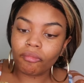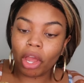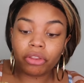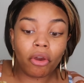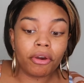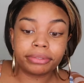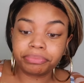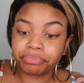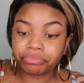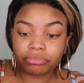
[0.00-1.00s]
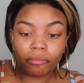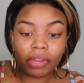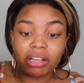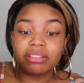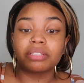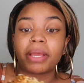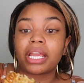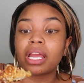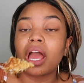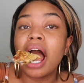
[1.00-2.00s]
Y'all, this is
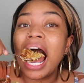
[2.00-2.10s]
banging.